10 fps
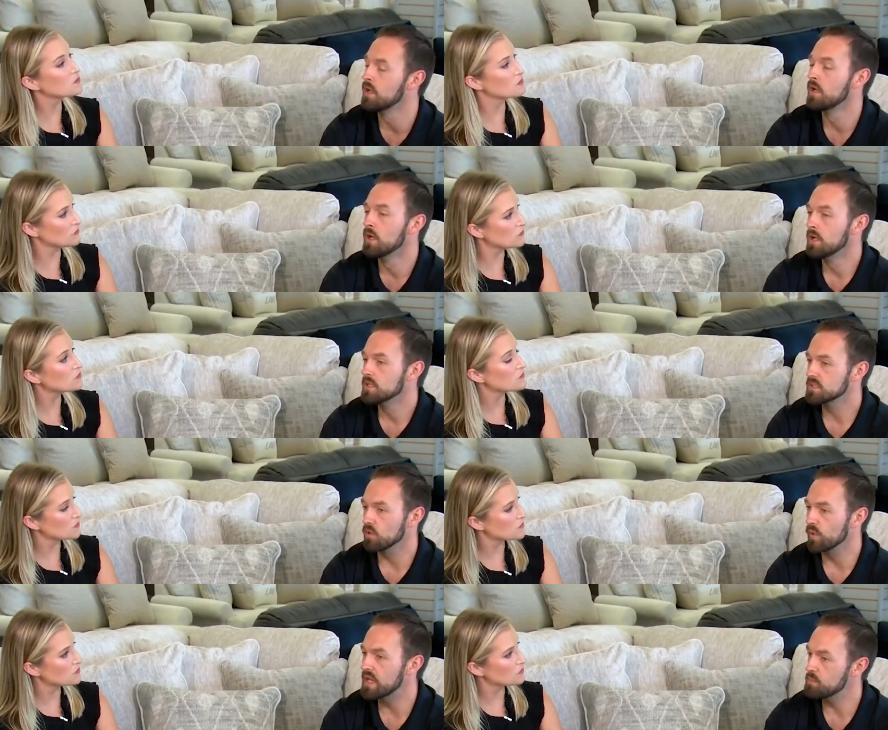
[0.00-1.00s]
Speaker 1: Mm -hmm. So
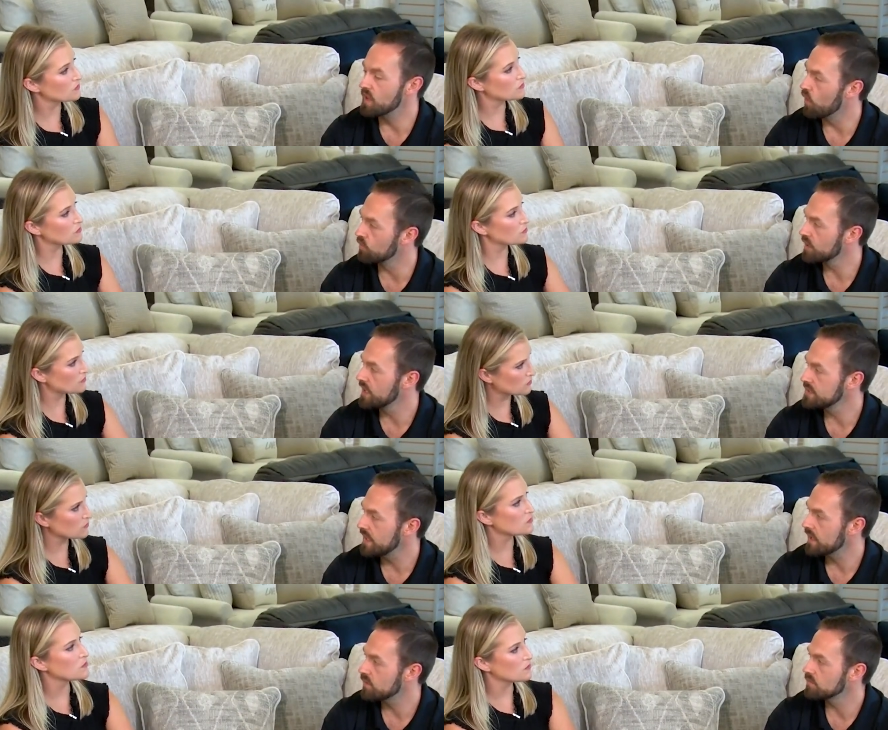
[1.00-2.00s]
we keep the overhead
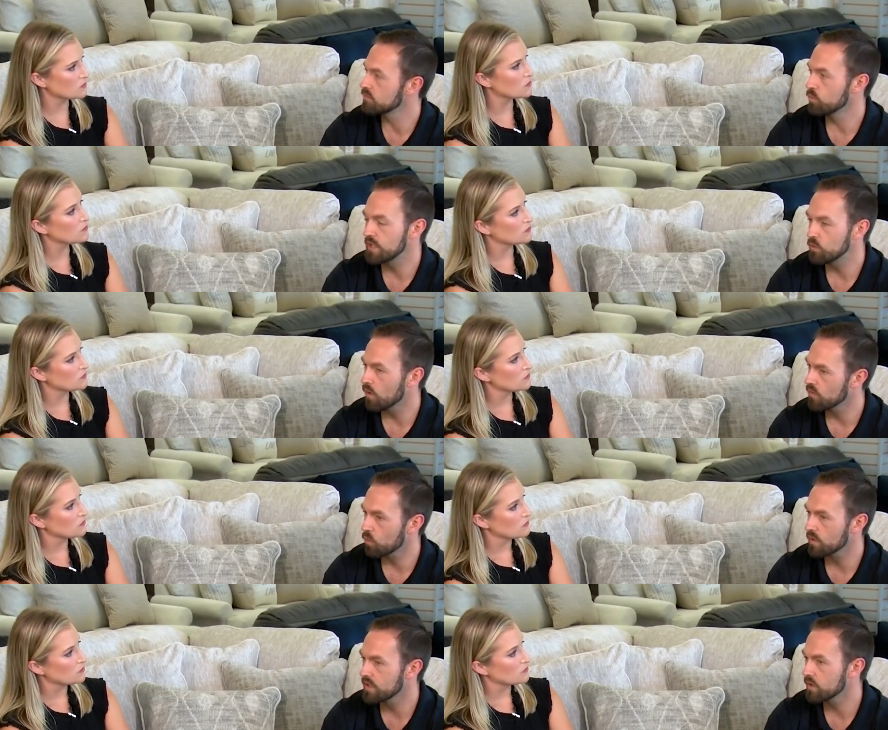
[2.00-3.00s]
down. We do all the
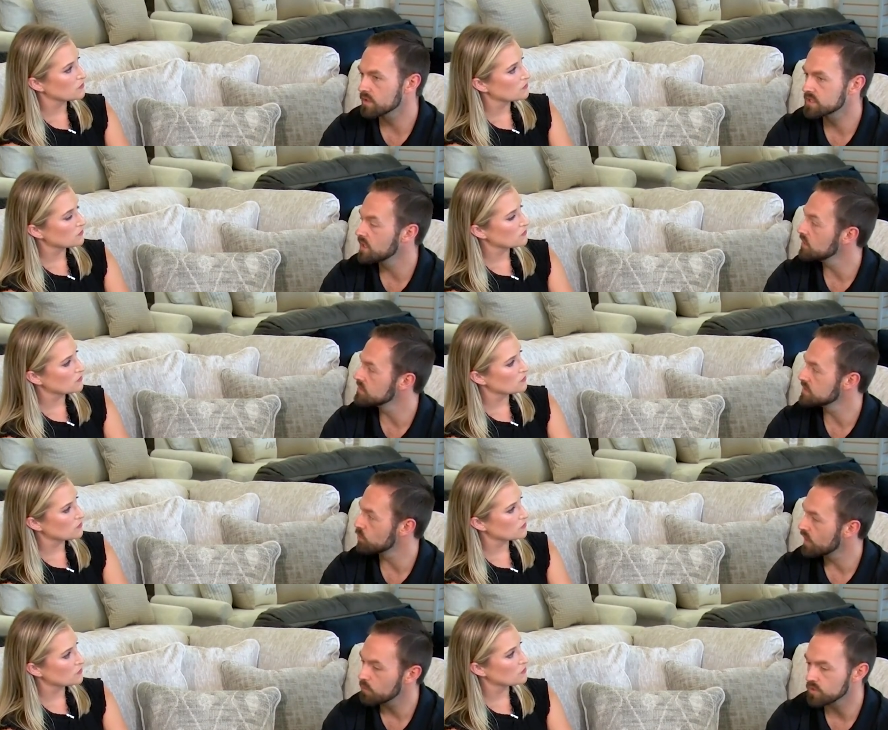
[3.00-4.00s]
work here ourselves and
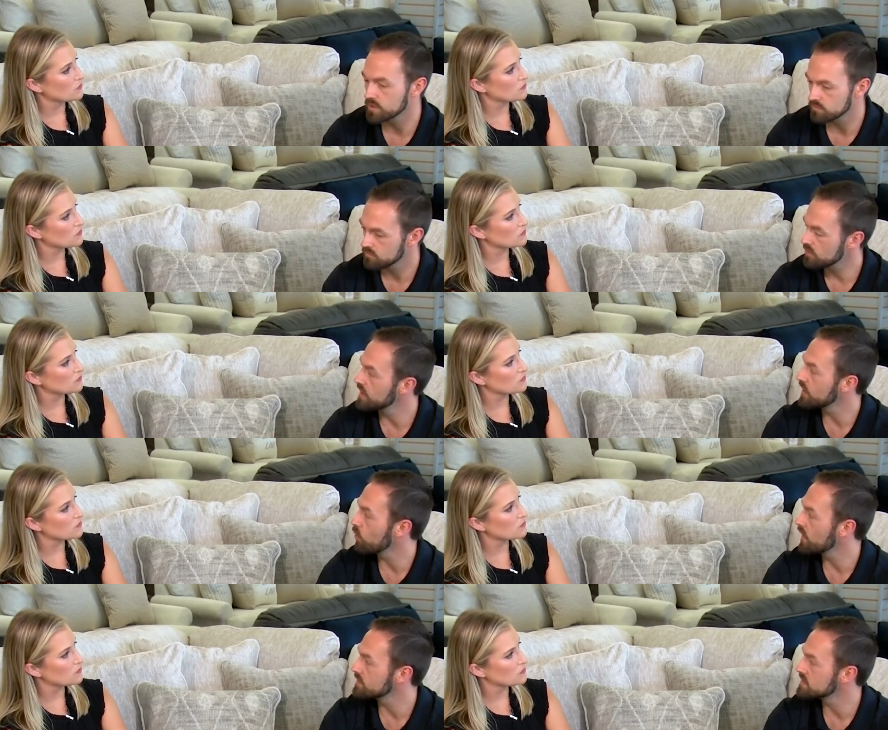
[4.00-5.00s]
we're able to let it go
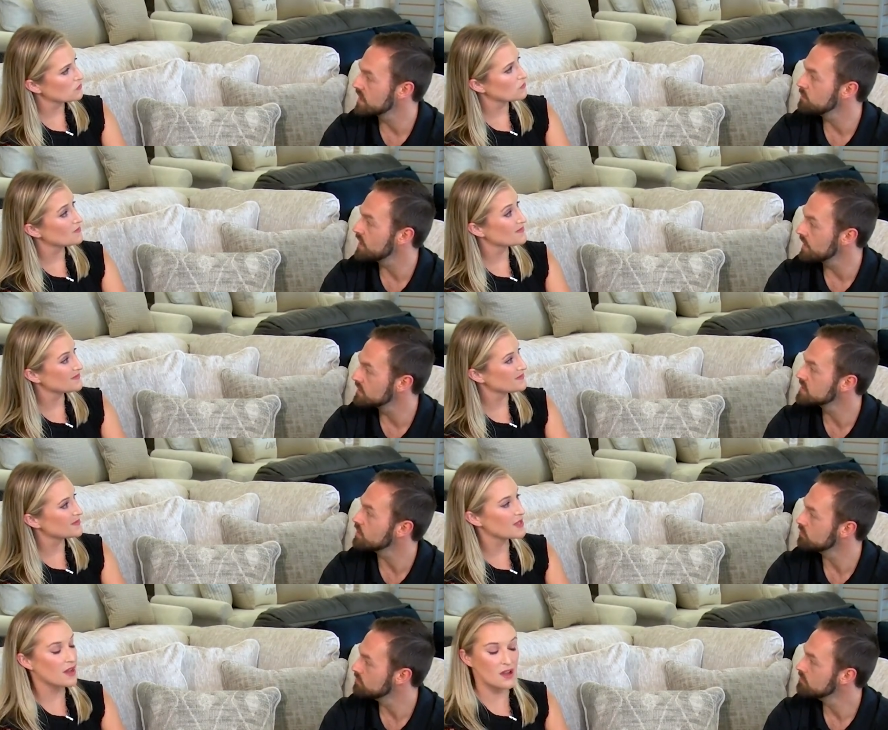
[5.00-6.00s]
out the same day. So
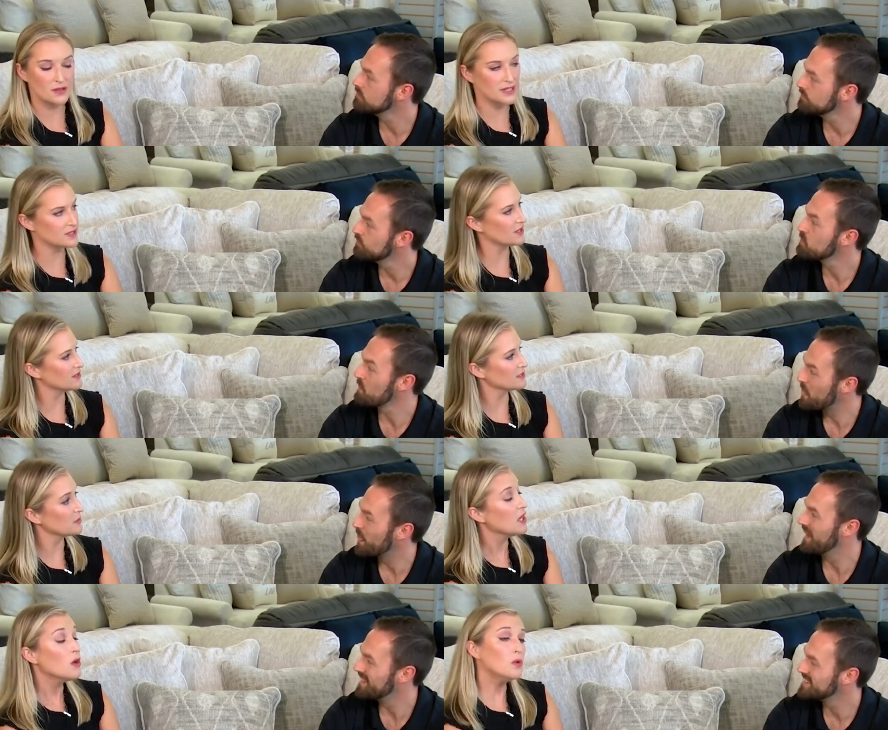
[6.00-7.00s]
Speaker 2: Oh, that's awesome.
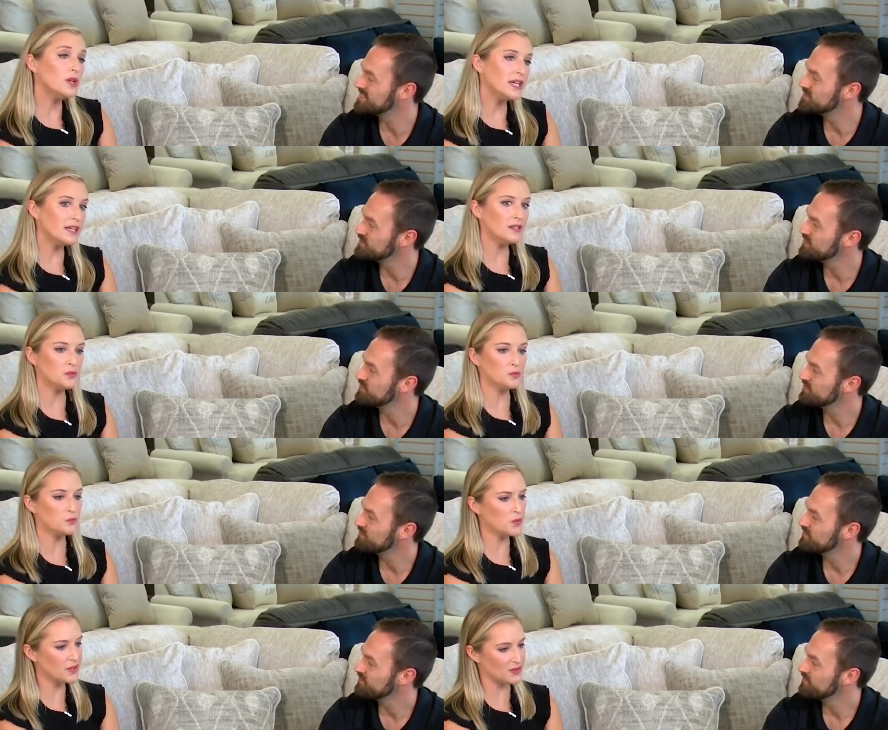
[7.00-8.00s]
Well, and
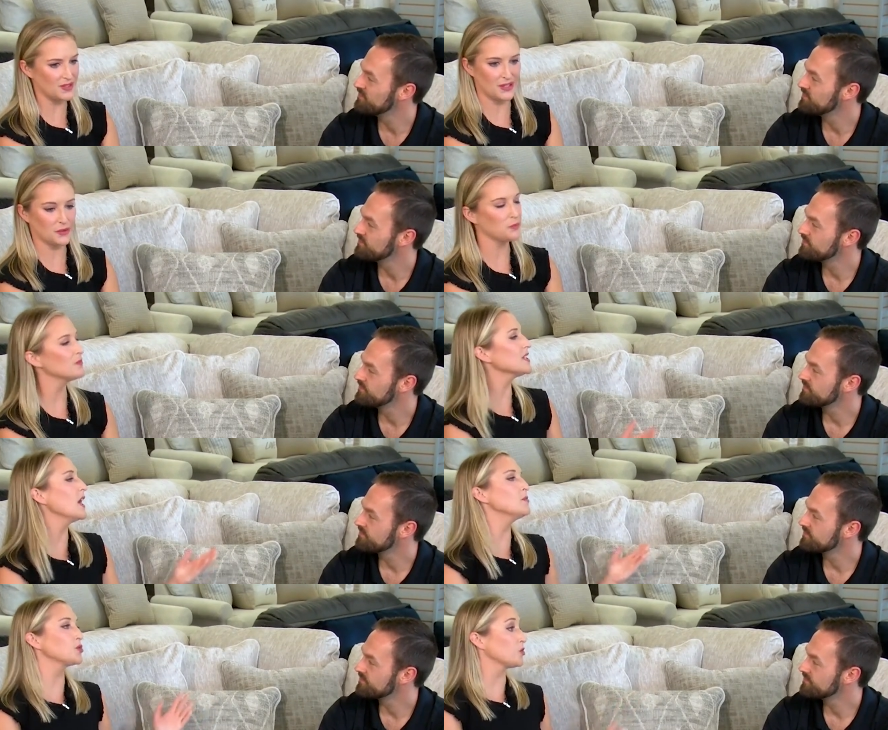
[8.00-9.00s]
with, you know,
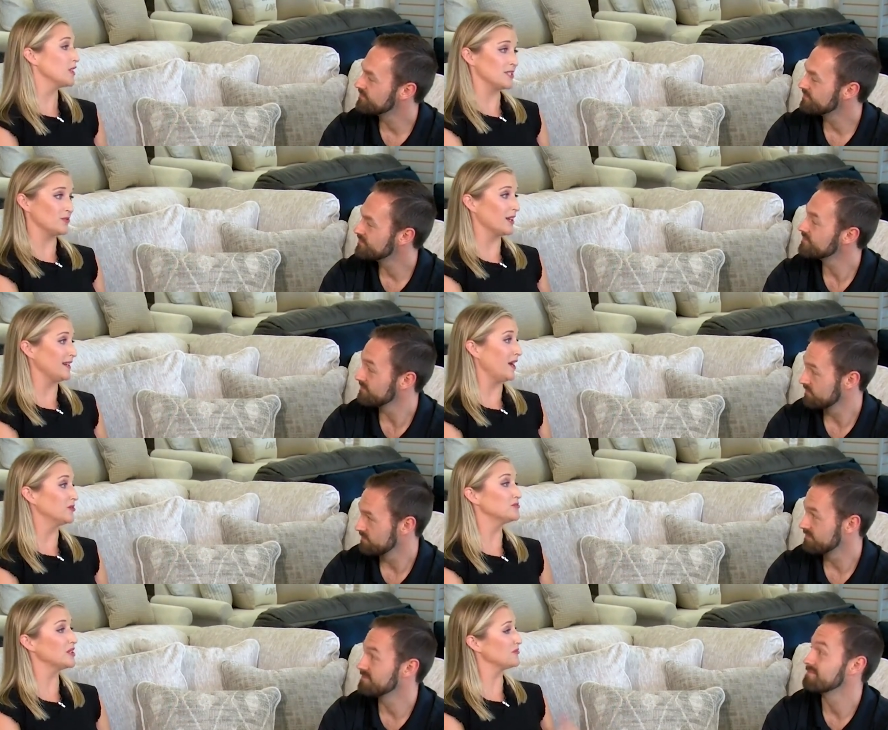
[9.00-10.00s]
times are crazy right now.
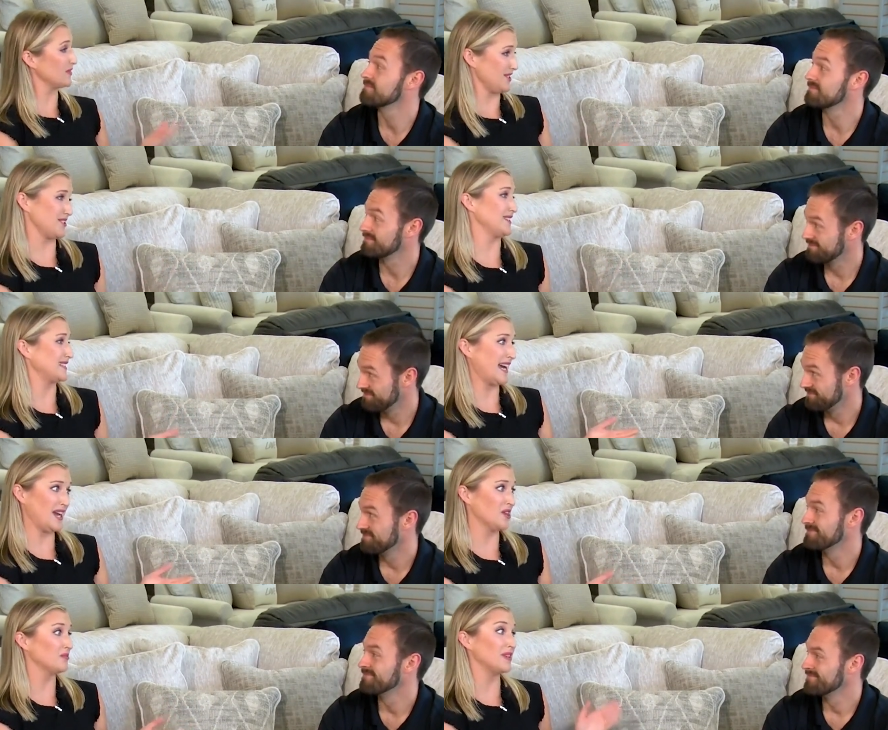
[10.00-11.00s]
Inflation is kind
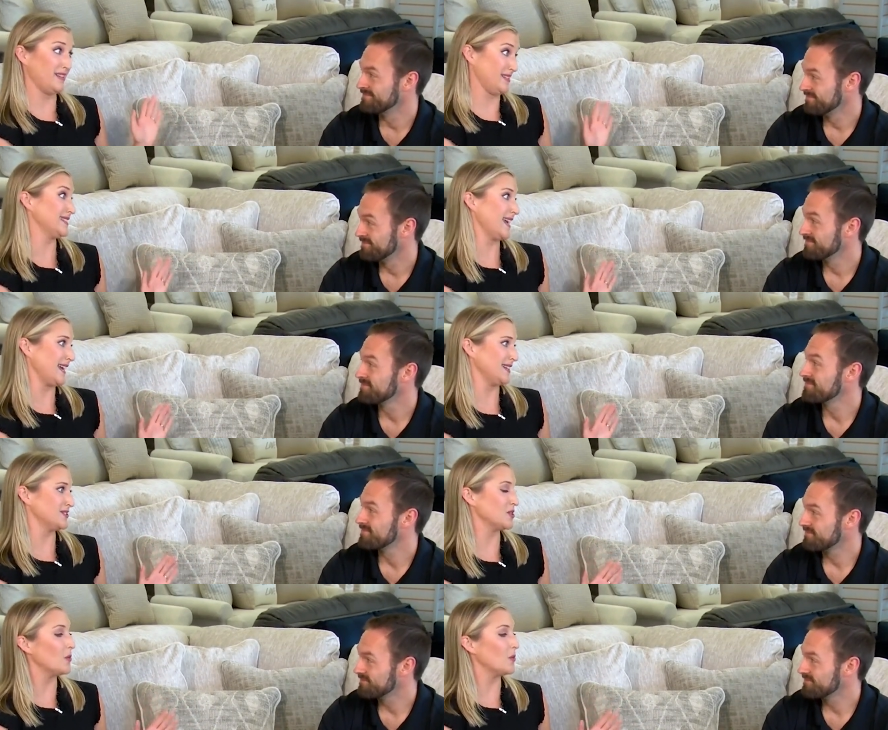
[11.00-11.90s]
of insane. So